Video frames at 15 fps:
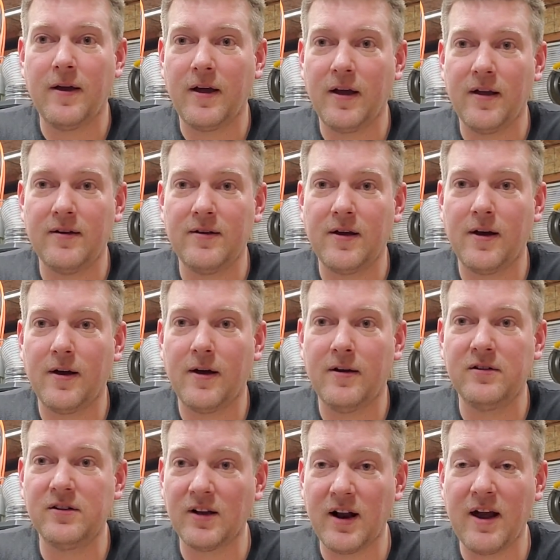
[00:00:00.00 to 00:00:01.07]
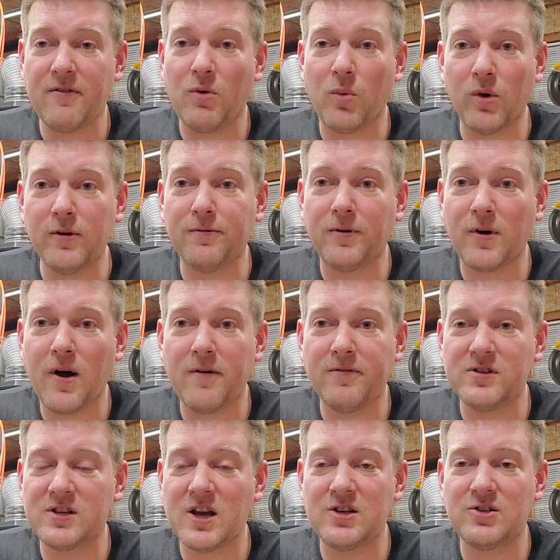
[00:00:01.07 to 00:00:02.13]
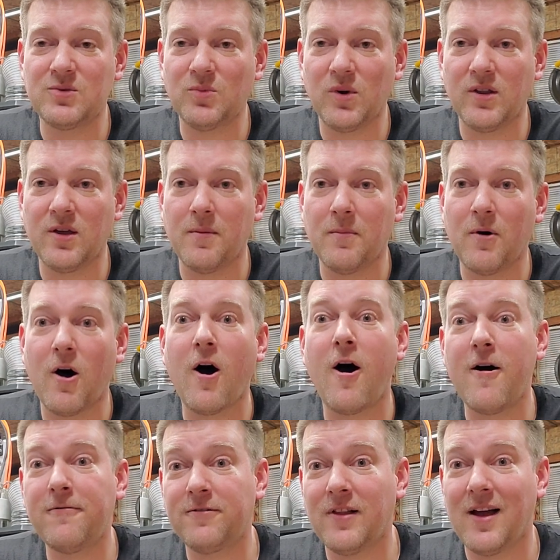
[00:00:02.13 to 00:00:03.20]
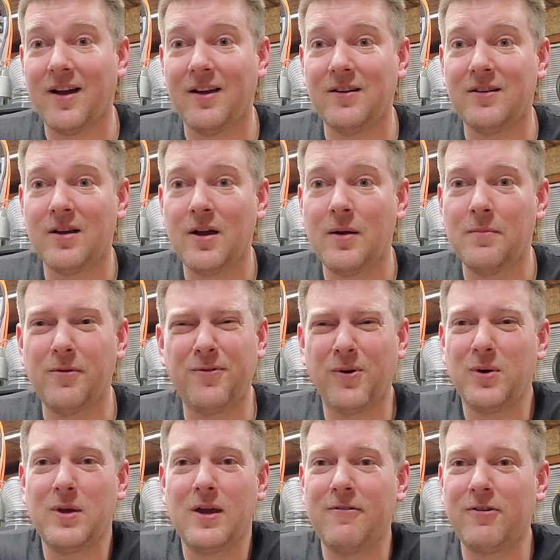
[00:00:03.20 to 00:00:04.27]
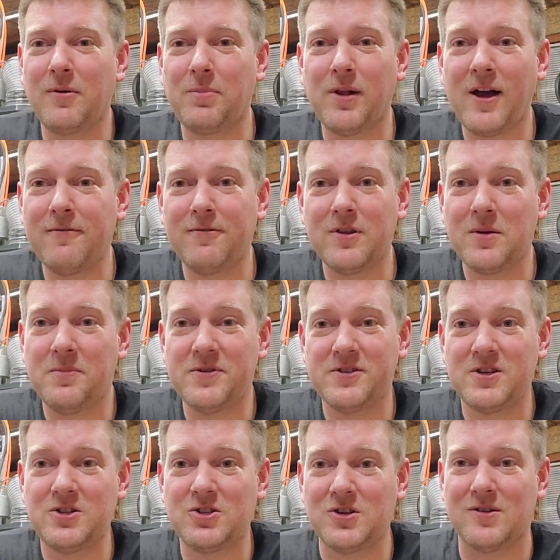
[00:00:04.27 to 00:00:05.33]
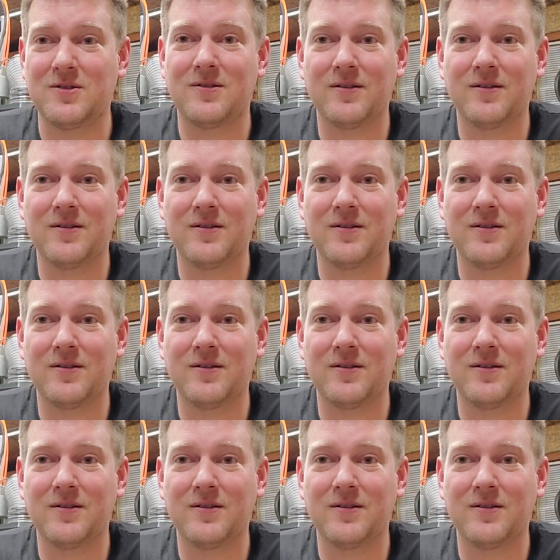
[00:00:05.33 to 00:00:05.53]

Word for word: And uh, you're going to have a wonderful conversation with them offline before you even apply for the position.